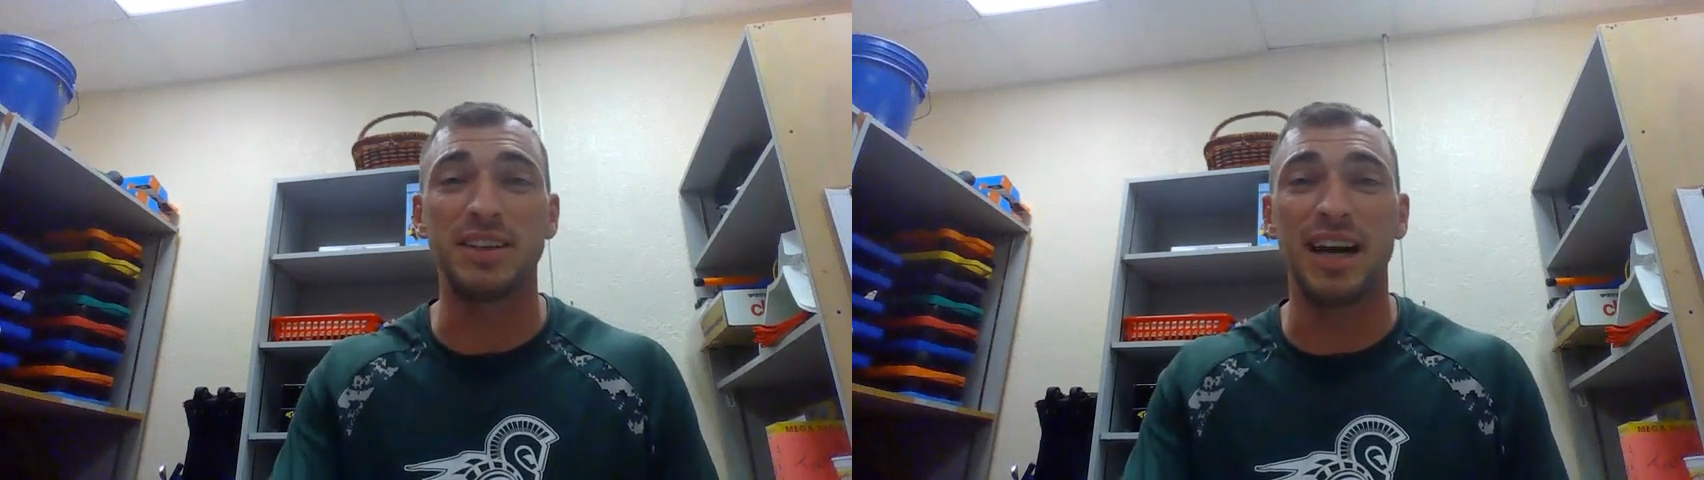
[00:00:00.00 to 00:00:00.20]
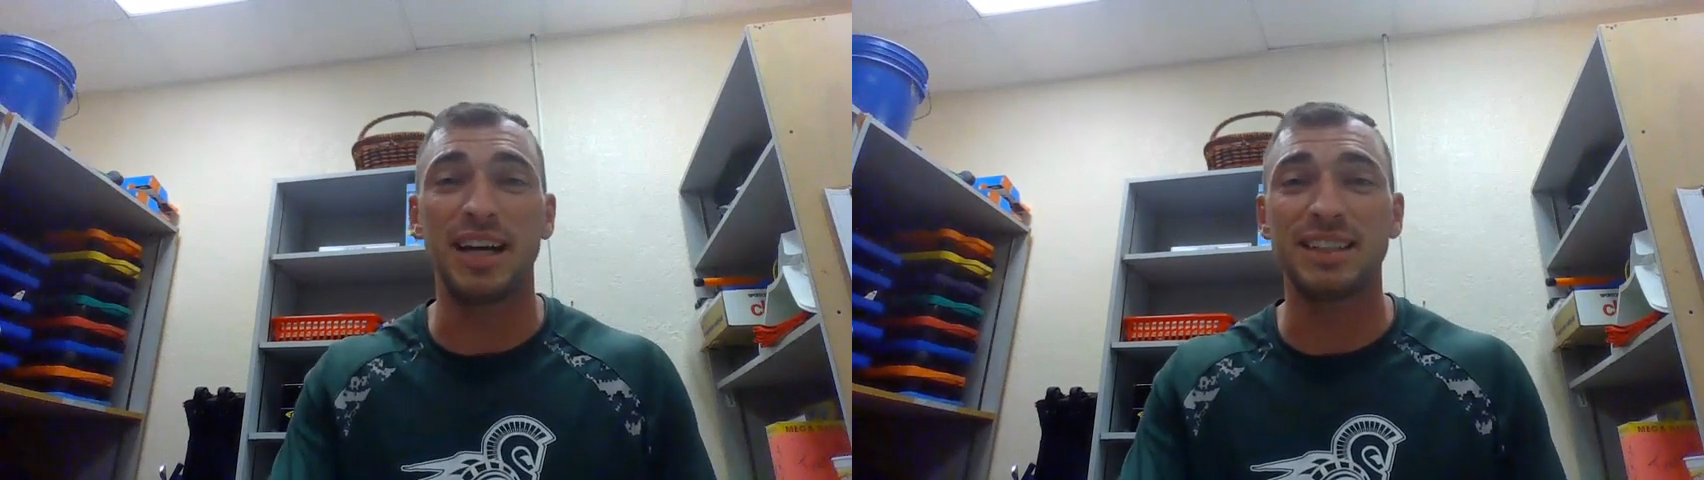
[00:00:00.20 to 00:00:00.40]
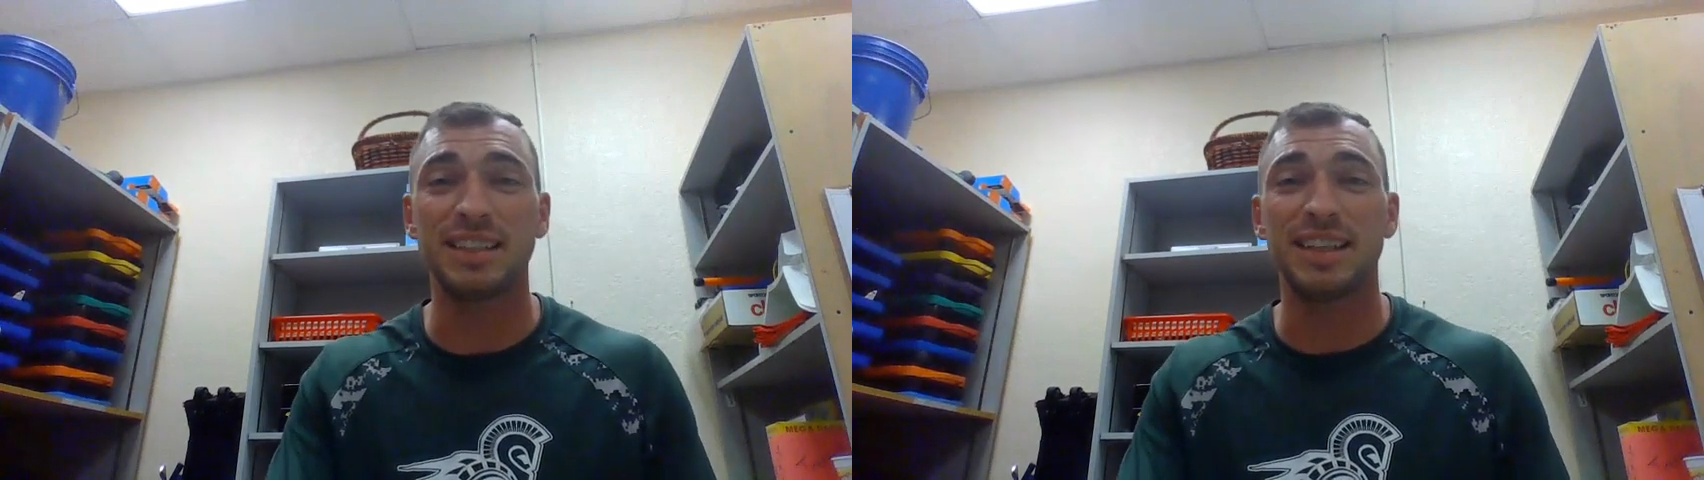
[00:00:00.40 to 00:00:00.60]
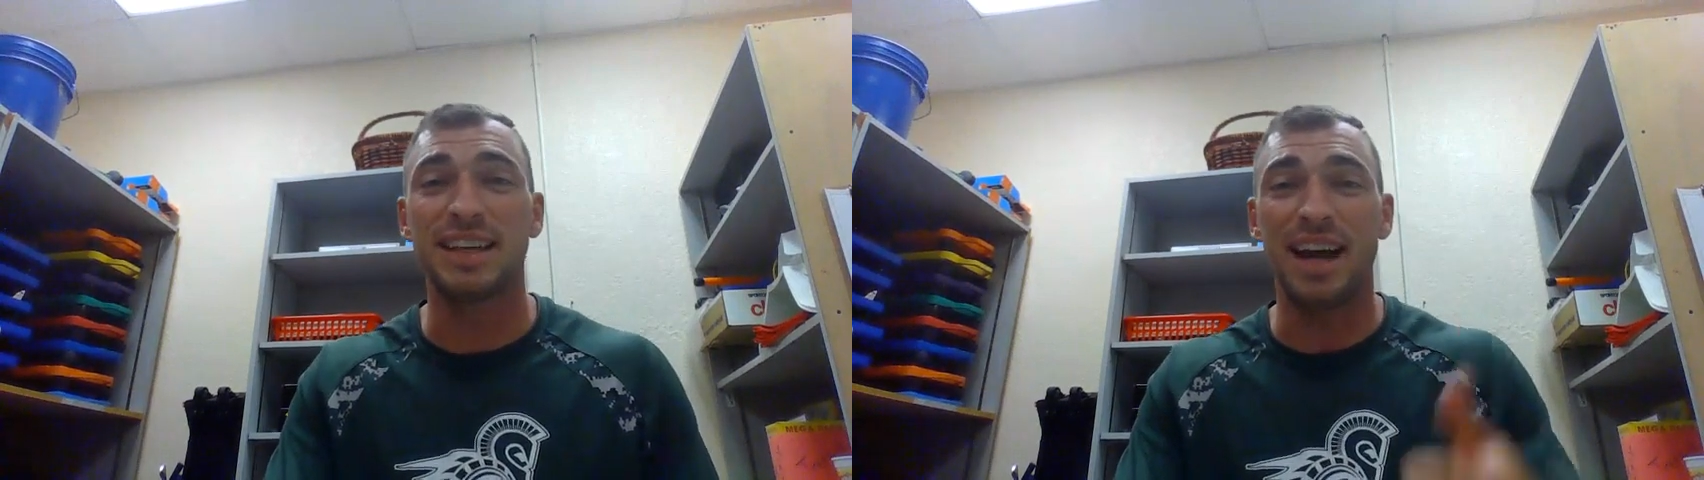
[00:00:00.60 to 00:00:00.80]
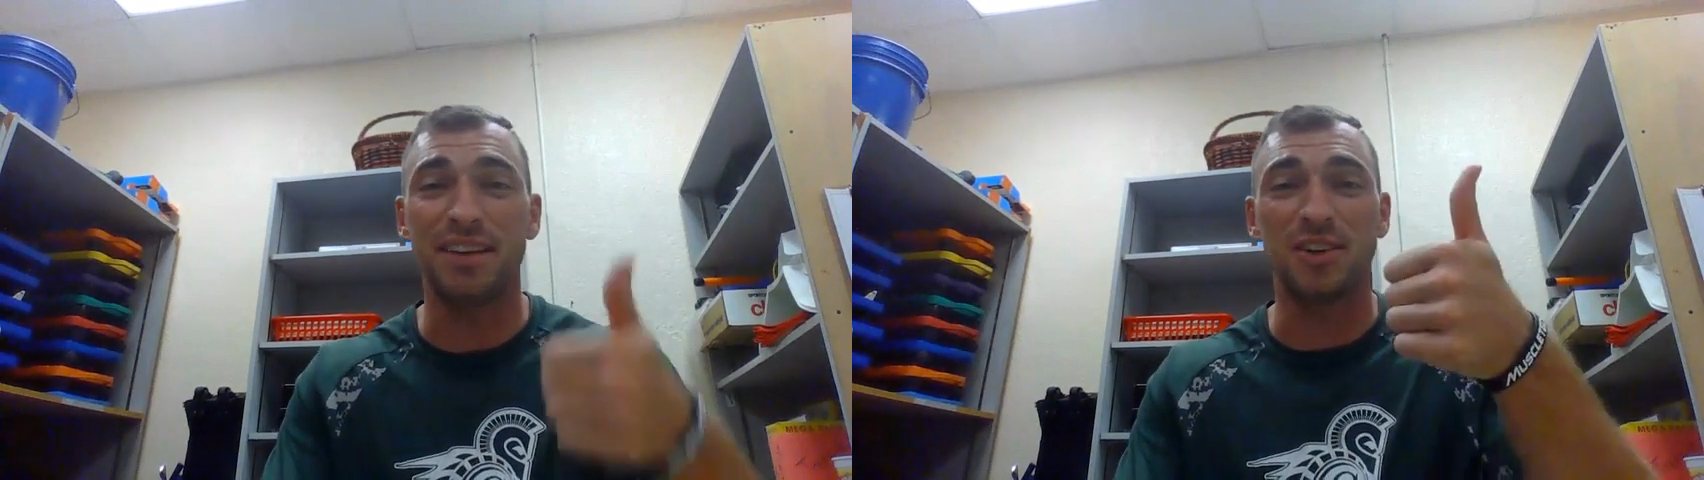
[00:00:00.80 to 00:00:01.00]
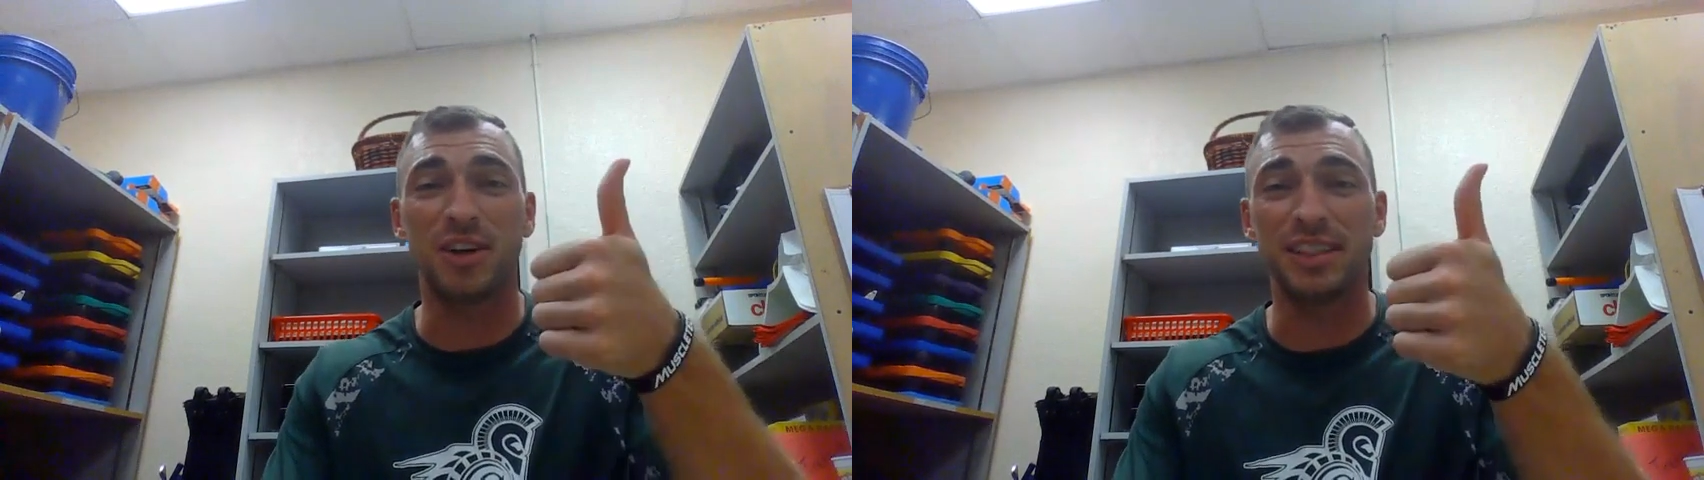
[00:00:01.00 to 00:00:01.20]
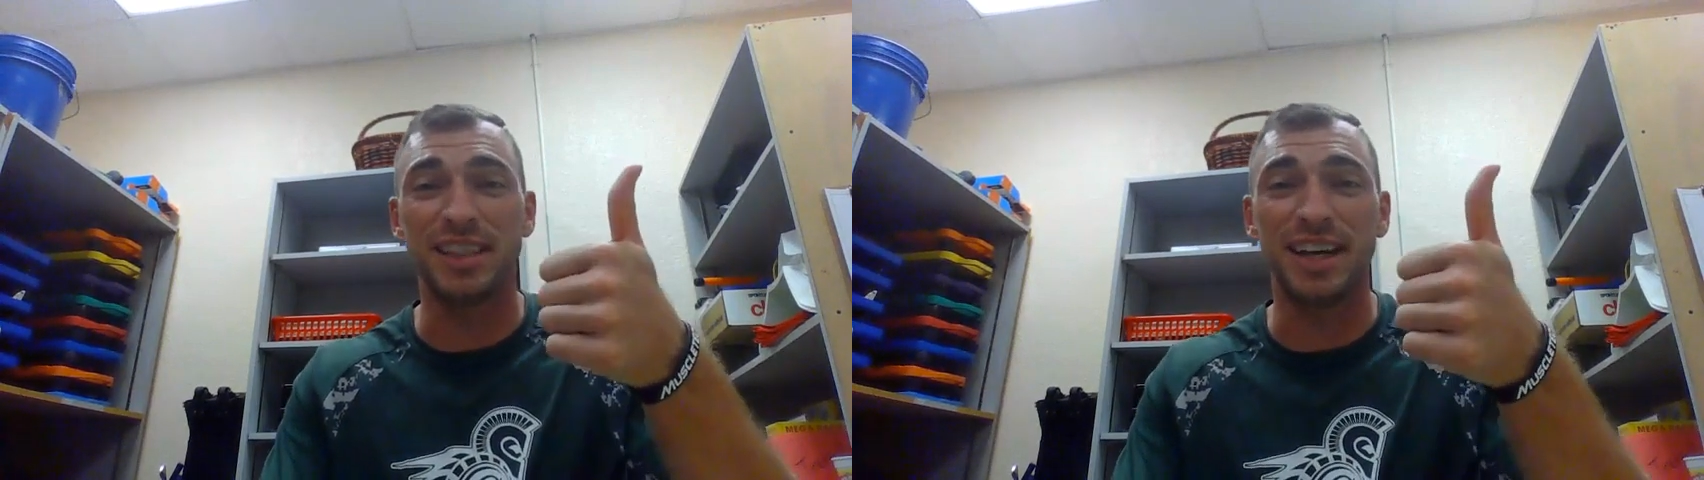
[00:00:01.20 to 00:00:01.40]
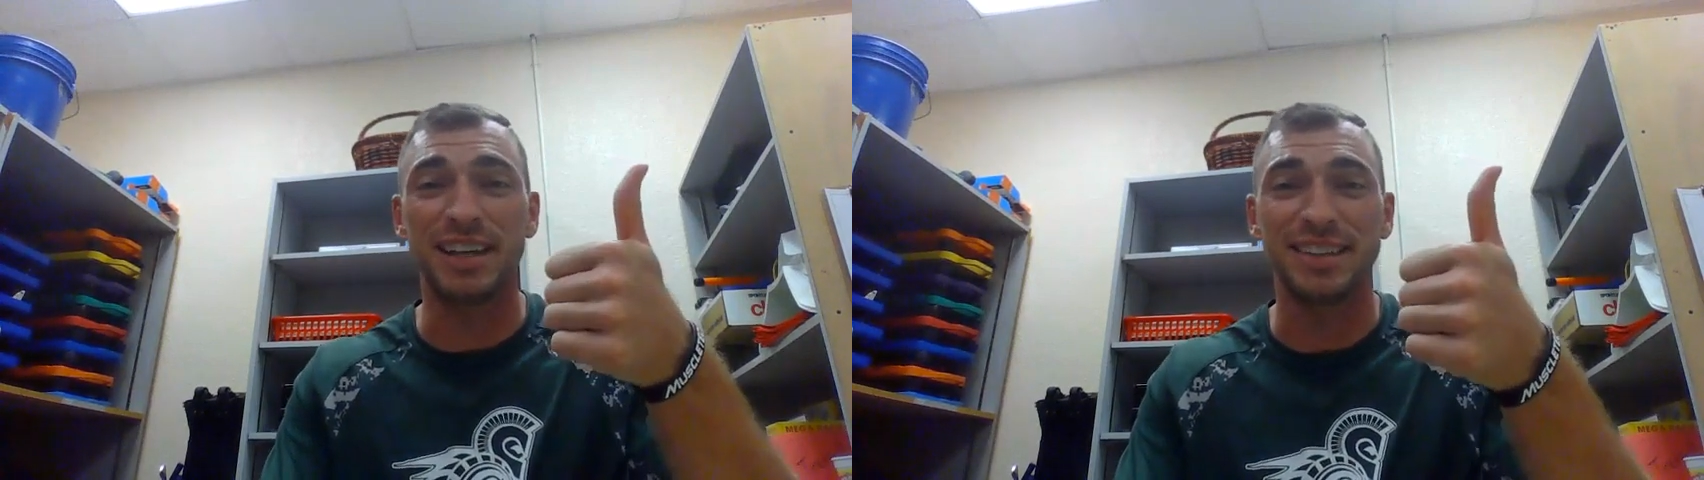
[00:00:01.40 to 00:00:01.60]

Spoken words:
guys. Have a great day.